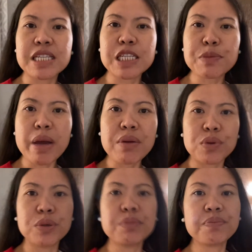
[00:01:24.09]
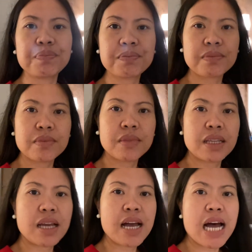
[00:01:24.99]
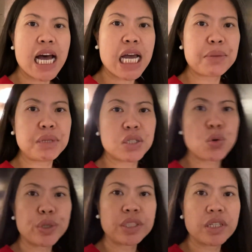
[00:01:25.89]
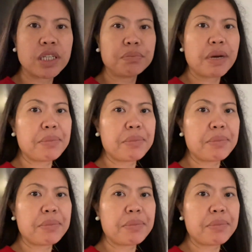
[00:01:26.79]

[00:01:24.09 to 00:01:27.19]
is my room. I'm in Courtyard by